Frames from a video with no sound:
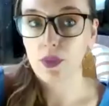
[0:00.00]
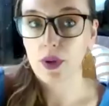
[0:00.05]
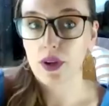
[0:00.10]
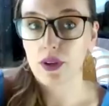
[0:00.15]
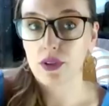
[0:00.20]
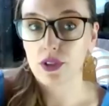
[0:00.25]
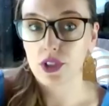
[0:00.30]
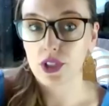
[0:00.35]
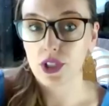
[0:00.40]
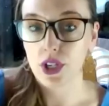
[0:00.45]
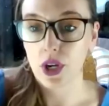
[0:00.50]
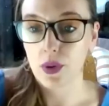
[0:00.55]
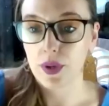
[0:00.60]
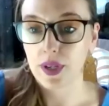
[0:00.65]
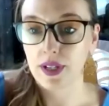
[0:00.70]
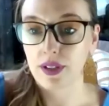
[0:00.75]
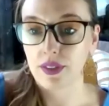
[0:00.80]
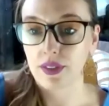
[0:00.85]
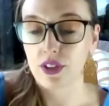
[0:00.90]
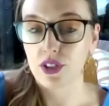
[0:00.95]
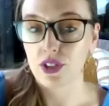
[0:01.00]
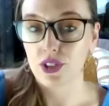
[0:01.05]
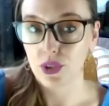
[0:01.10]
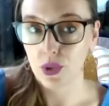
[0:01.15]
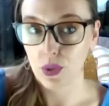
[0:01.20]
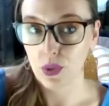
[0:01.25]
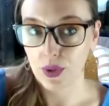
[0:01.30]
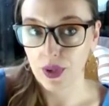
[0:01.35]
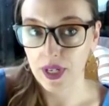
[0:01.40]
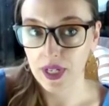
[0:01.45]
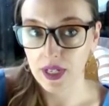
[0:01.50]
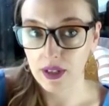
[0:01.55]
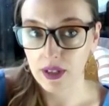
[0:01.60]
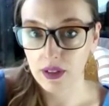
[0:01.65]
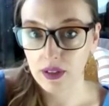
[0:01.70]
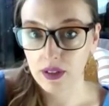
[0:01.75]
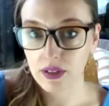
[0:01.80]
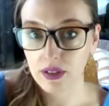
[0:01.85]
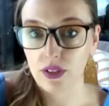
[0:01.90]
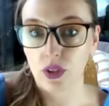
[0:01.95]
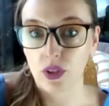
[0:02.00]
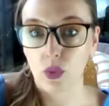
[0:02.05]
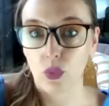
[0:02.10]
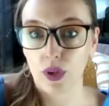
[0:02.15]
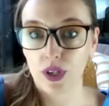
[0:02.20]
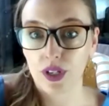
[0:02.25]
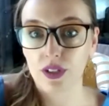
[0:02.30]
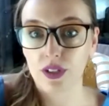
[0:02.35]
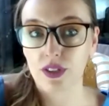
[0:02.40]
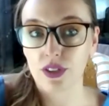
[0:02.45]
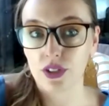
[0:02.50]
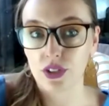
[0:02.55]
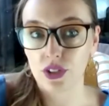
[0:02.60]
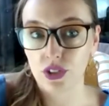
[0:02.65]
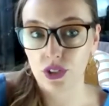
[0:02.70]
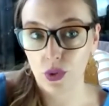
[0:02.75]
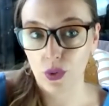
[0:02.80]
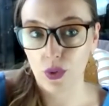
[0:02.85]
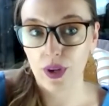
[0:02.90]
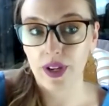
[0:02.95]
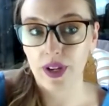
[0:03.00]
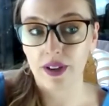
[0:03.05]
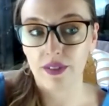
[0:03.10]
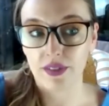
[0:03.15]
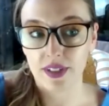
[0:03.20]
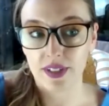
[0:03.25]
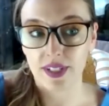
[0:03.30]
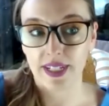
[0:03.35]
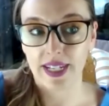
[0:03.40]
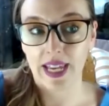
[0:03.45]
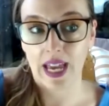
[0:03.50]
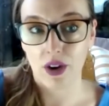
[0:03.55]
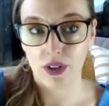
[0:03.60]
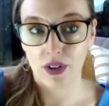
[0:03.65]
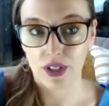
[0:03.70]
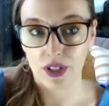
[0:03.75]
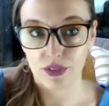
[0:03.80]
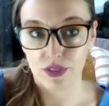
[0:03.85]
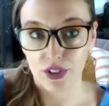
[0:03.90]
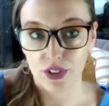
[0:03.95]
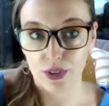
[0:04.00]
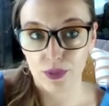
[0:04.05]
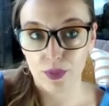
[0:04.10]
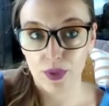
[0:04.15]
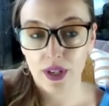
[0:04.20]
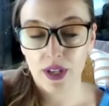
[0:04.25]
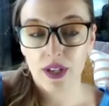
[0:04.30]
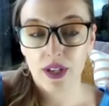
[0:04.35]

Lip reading: about showing the story. So what is the story of this accounting firm?